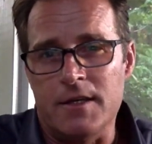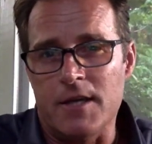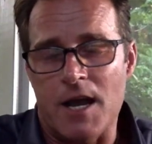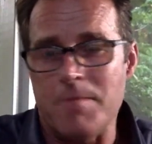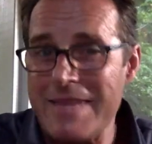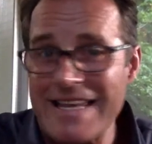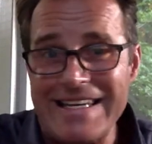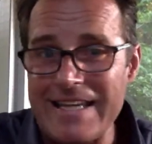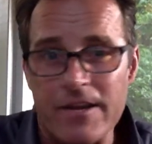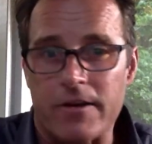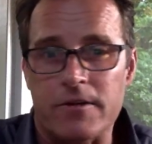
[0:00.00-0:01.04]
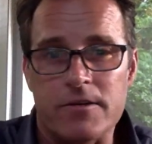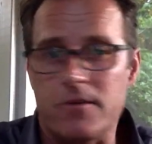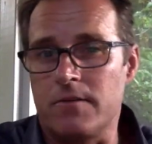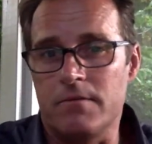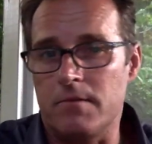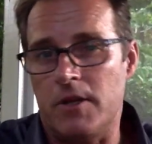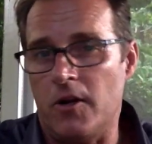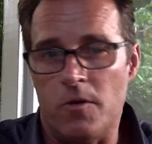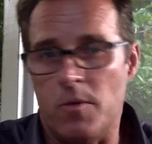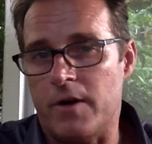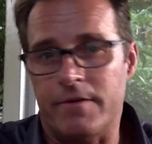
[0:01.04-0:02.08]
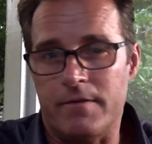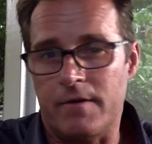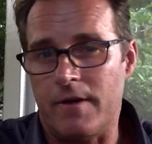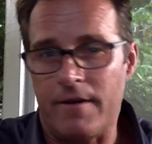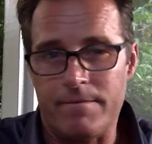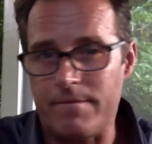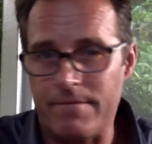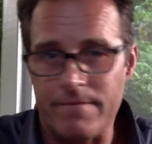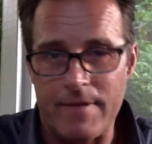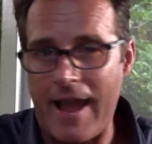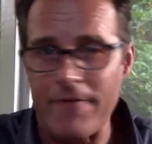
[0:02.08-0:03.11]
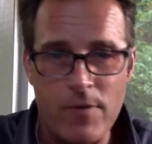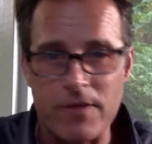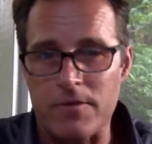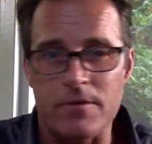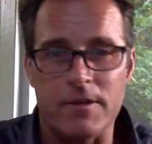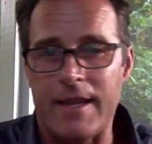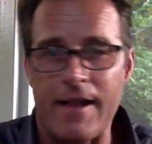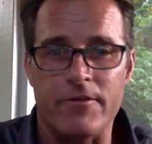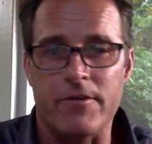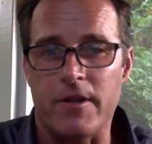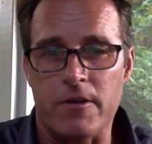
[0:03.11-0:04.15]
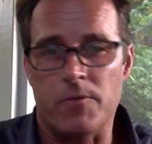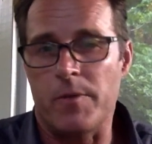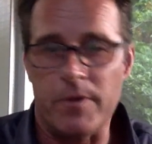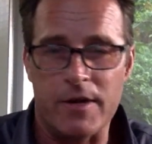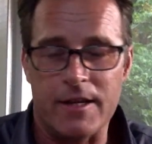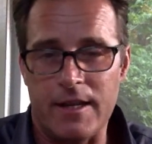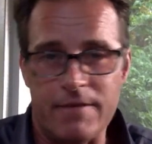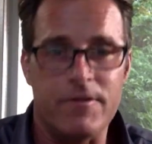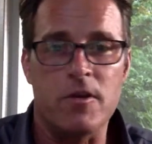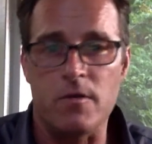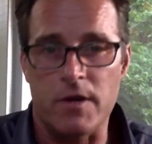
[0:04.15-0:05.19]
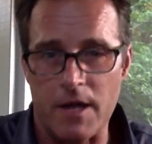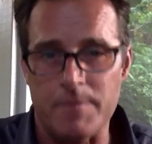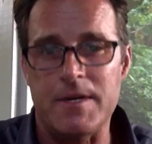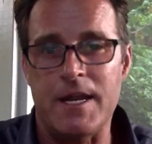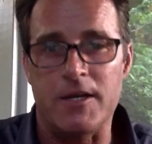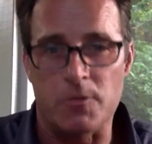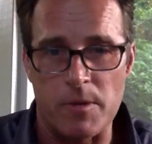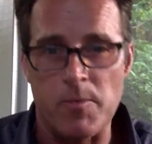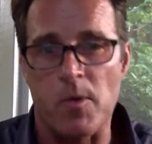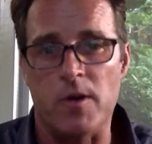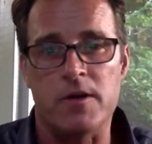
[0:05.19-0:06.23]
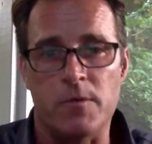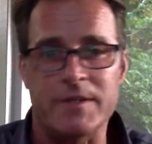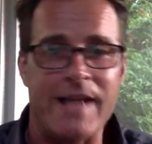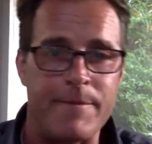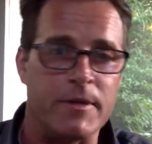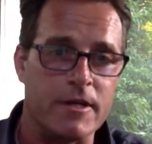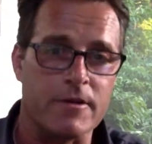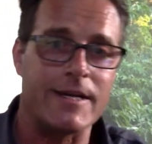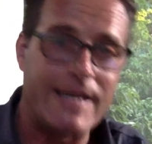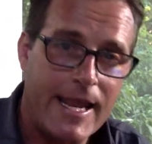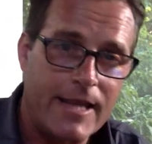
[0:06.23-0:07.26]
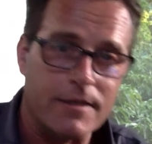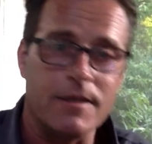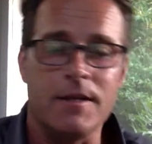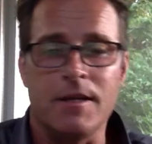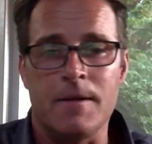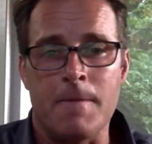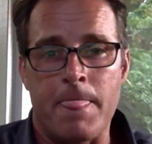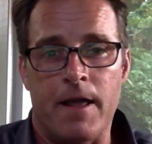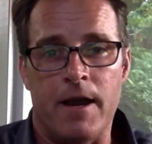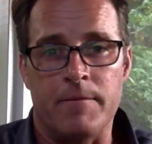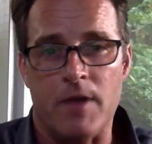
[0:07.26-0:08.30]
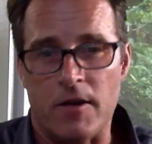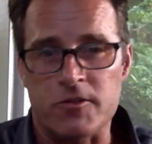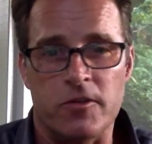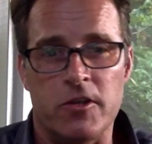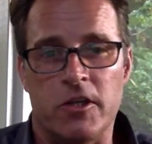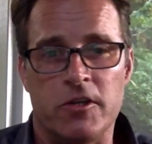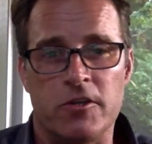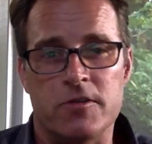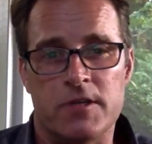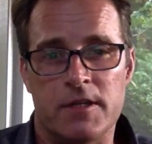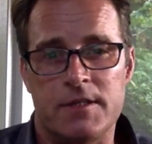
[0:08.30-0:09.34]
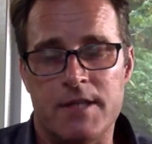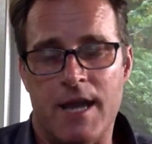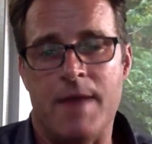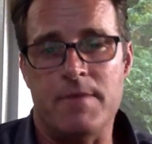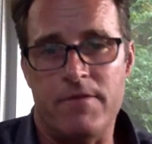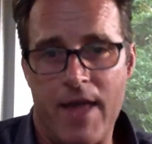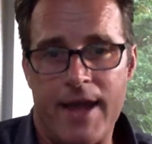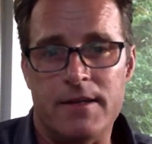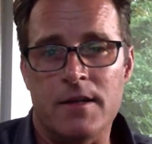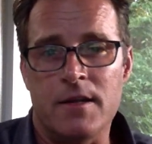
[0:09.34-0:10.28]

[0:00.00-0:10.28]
uh, mid-year. You know, we're uh, halfway through the calendar year, and we want to give you an update and a report to what's happened year to date. Um, also, you can use the time of that,